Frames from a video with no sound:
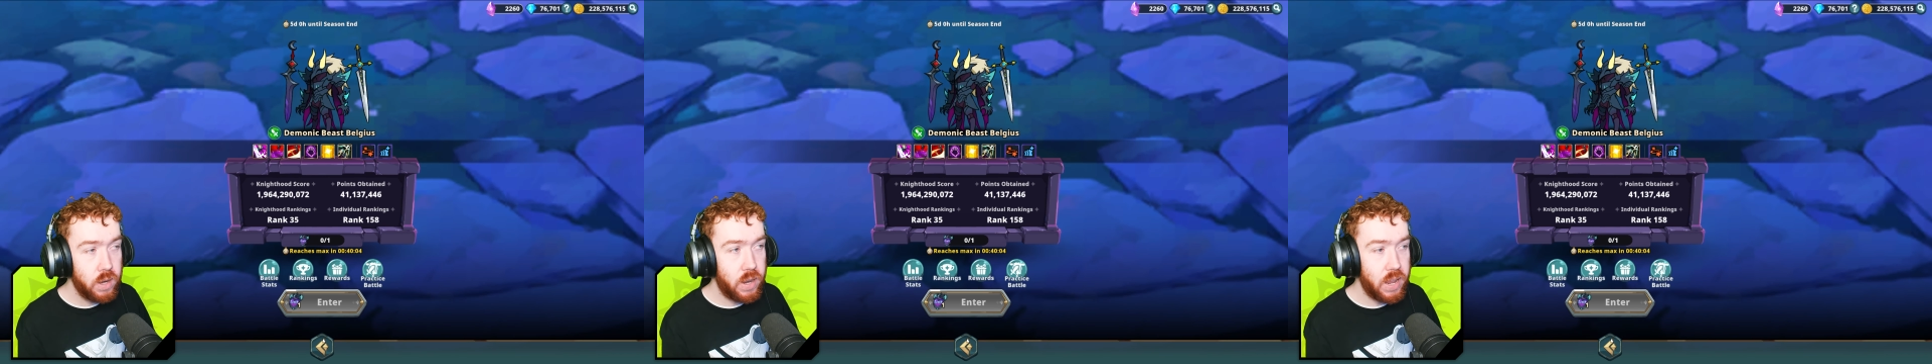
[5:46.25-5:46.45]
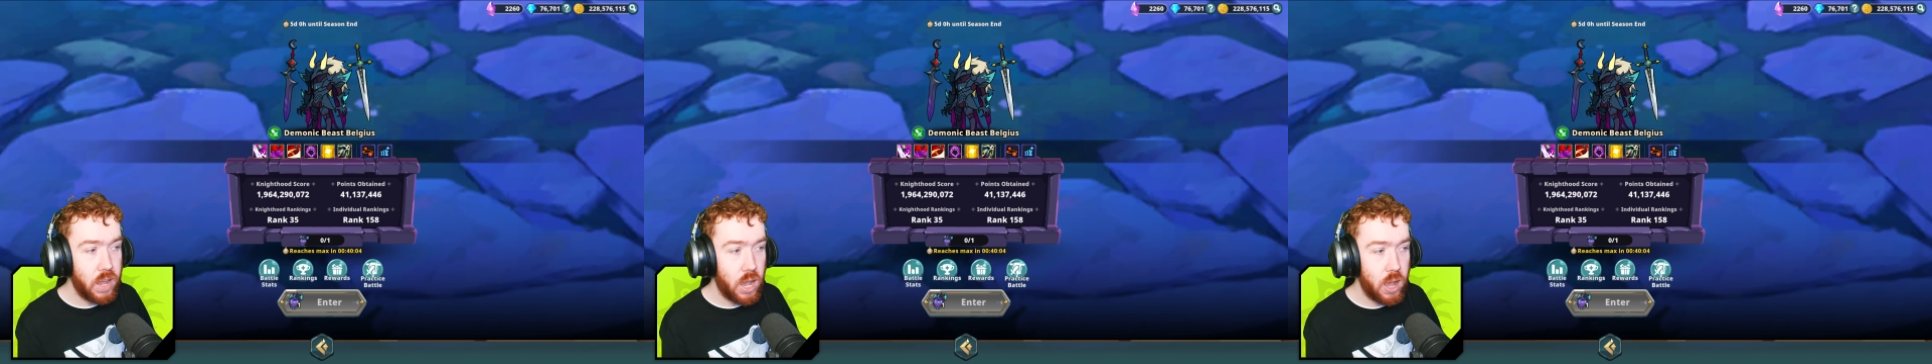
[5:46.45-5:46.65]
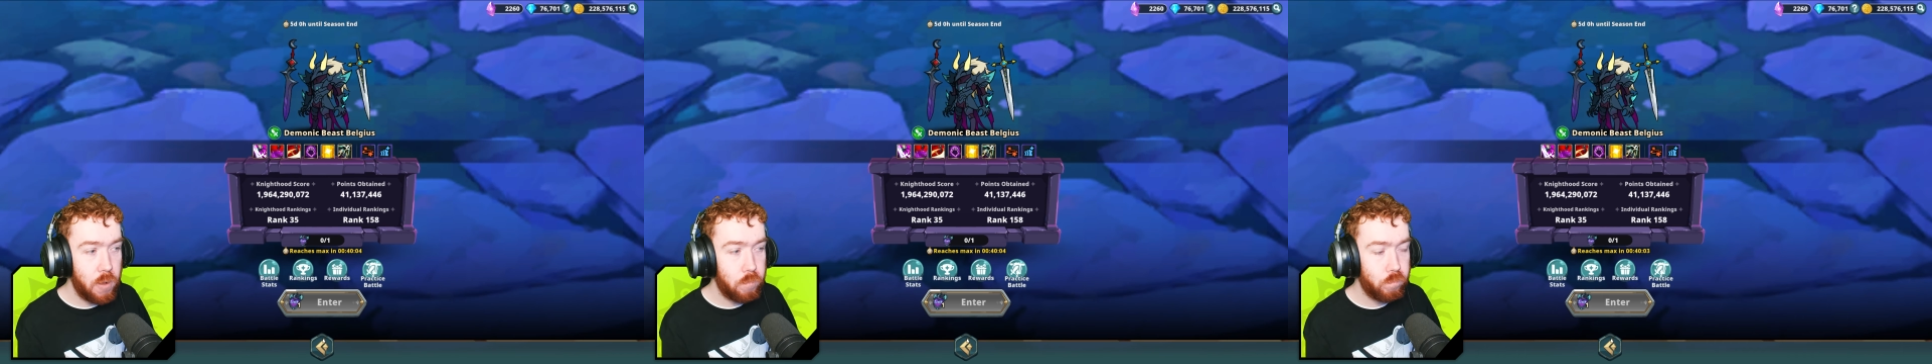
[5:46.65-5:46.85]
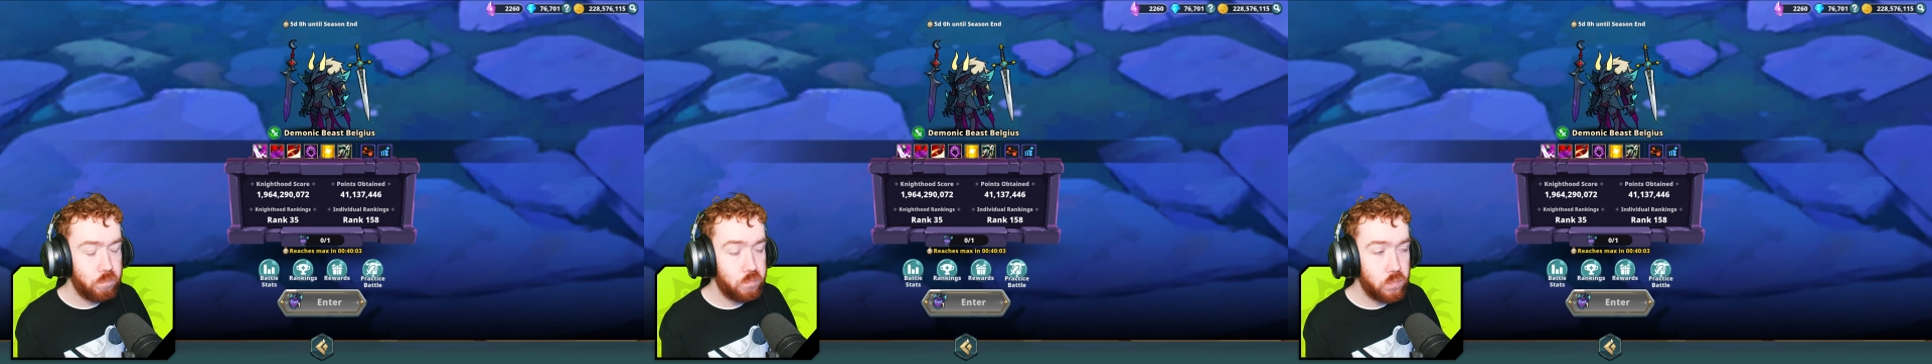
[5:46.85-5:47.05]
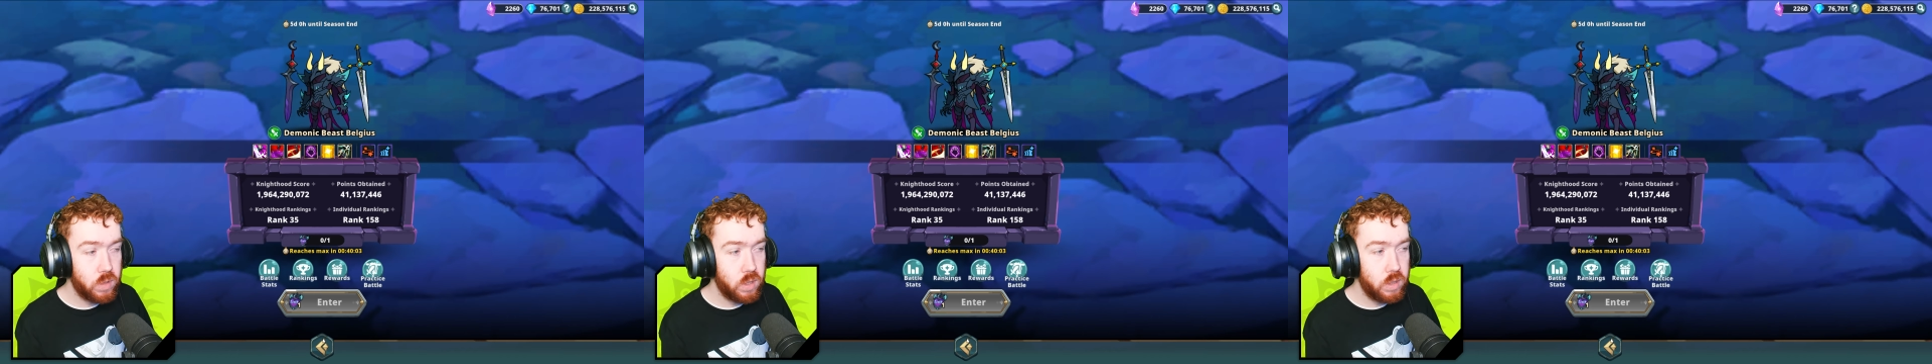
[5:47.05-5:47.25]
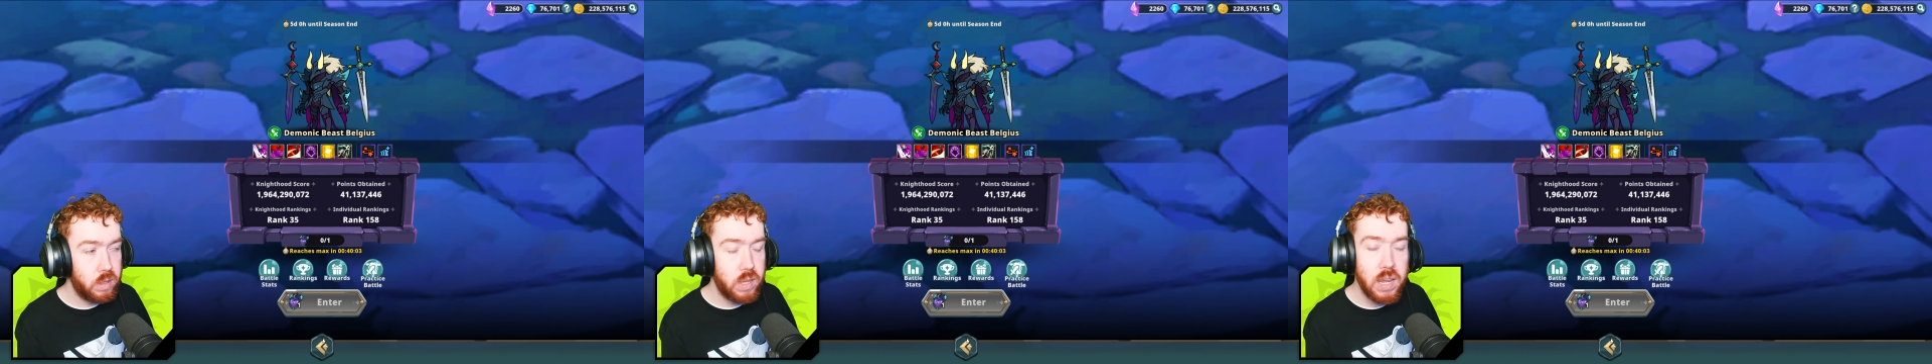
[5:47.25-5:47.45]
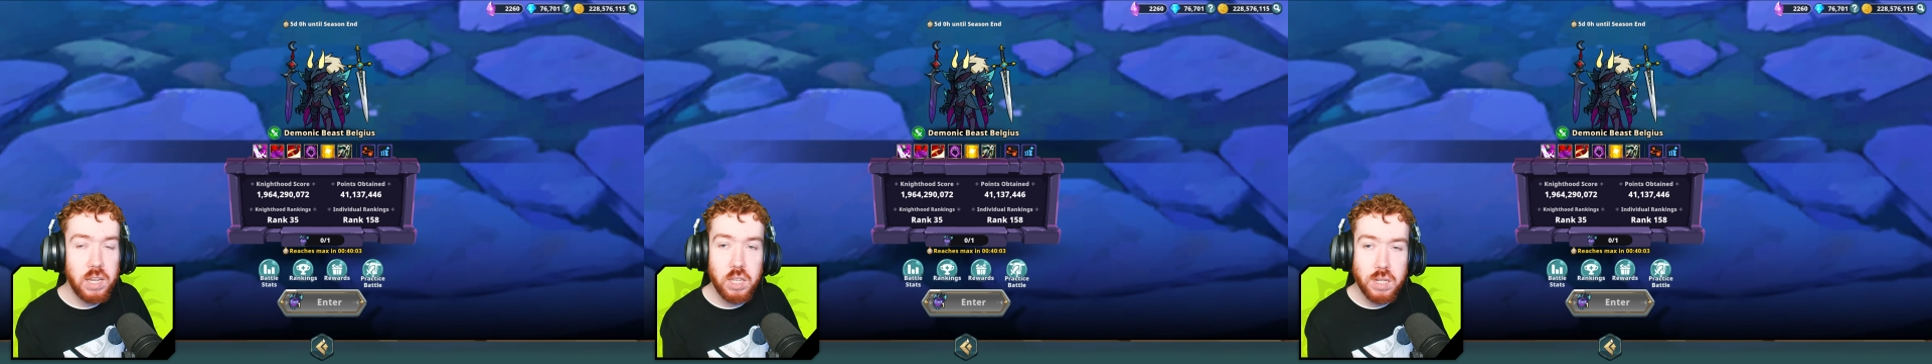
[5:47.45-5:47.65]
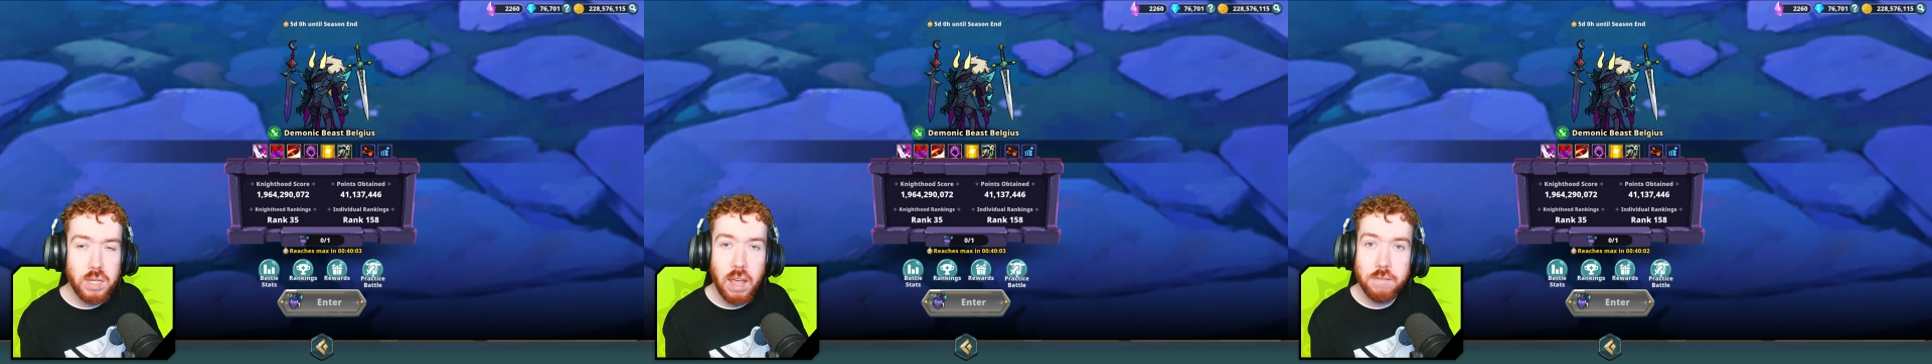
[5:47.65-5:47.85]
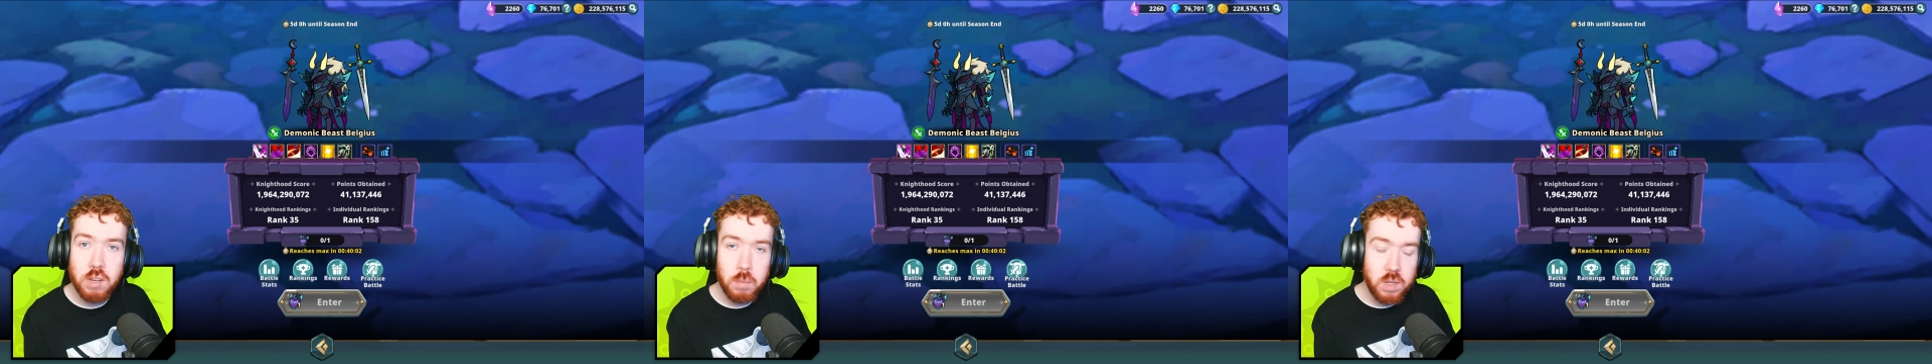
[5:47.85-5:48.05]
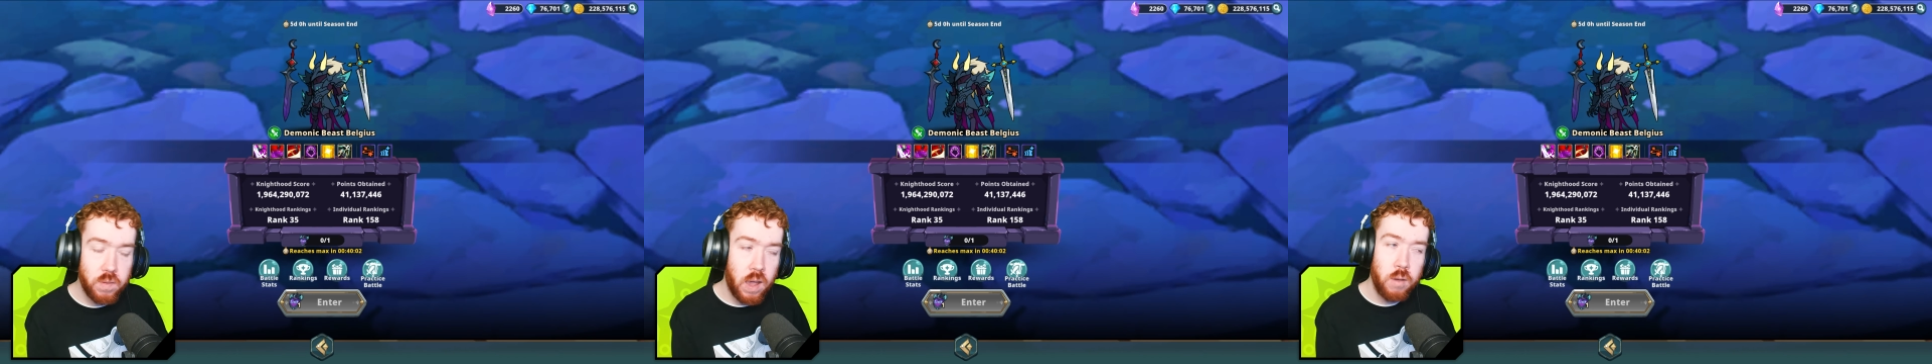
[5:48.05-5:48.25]
they um they just have
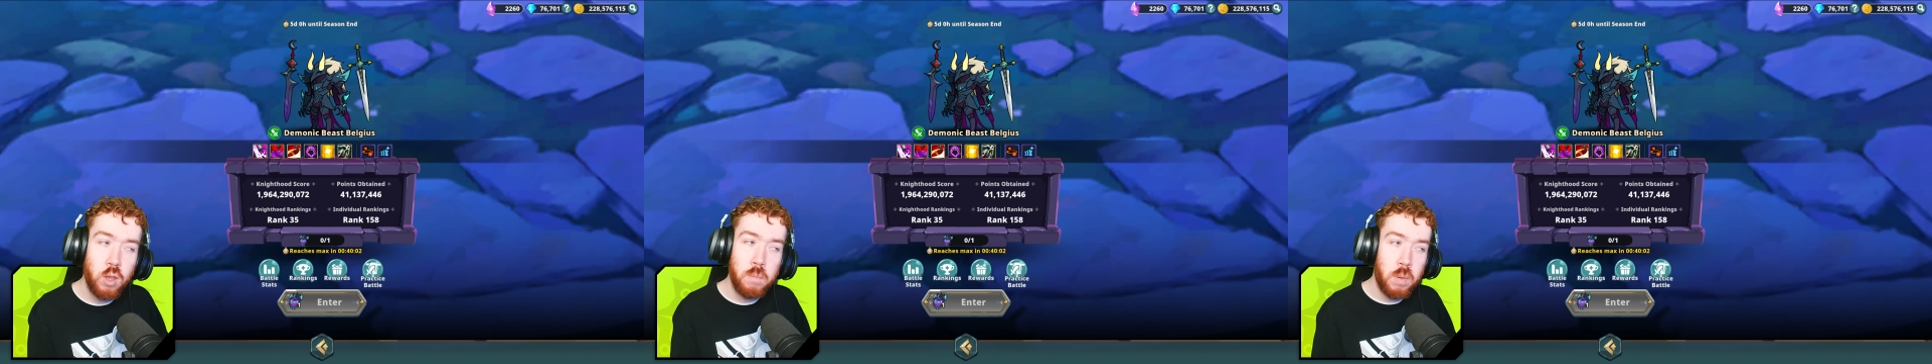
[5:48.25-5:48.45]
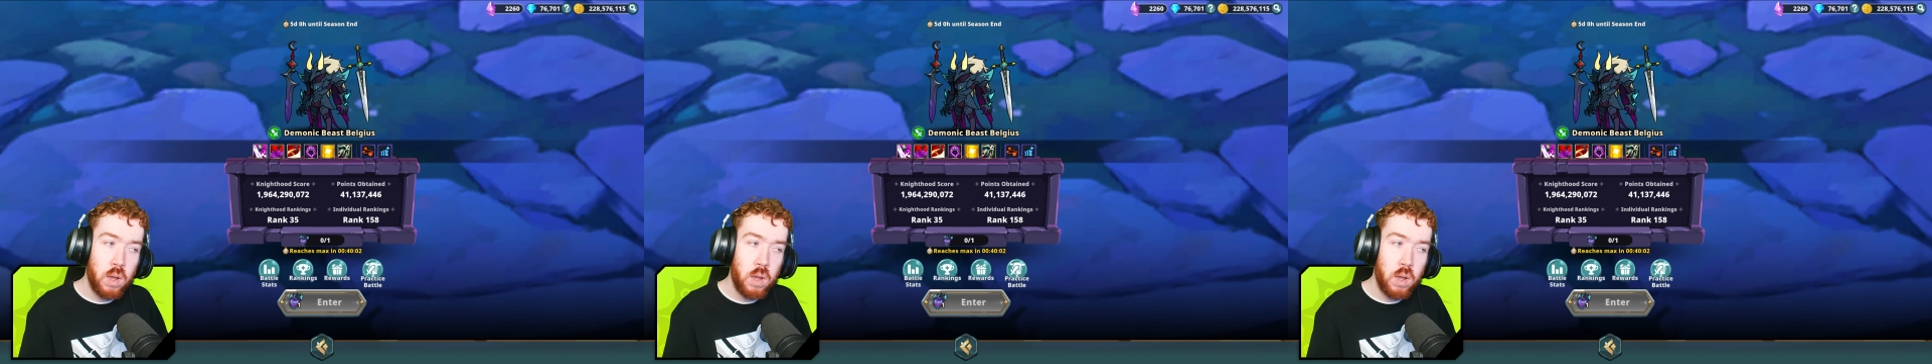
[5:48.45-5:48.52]
so much value.